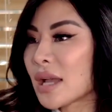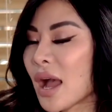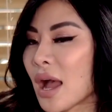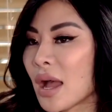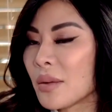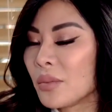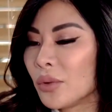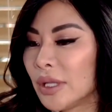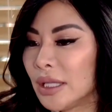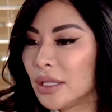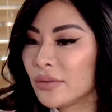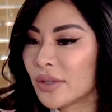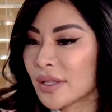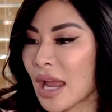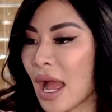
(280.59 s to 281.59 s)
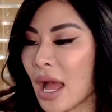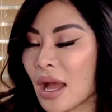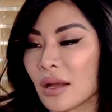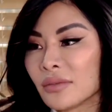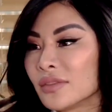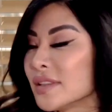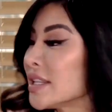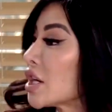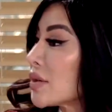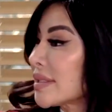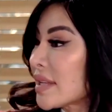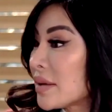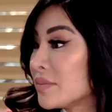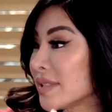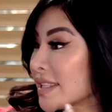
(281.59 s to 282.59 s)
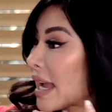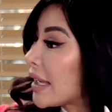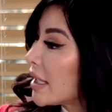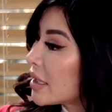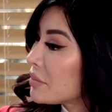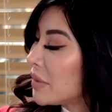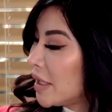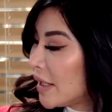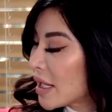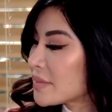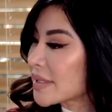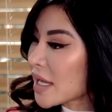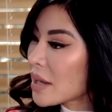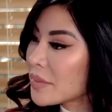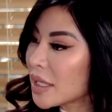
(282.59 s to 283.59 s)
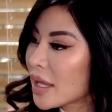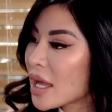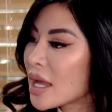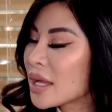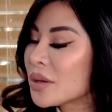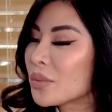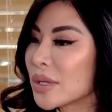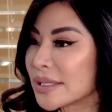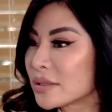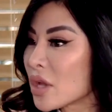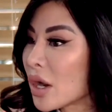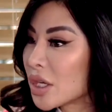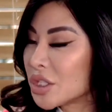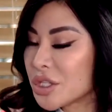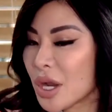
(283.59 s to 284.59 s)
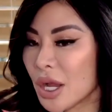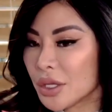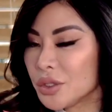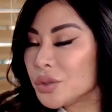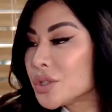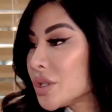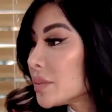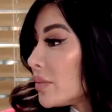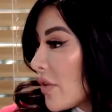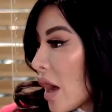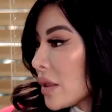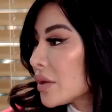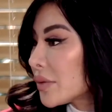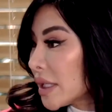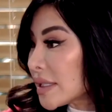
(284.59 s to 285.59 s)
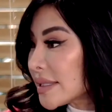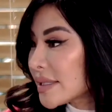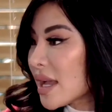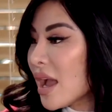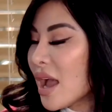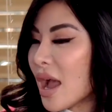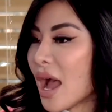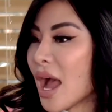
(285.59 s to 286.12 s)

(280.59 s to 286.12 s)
Um, we even have, you know, some psychic mediums coming in with large YouTube followings uh-huh.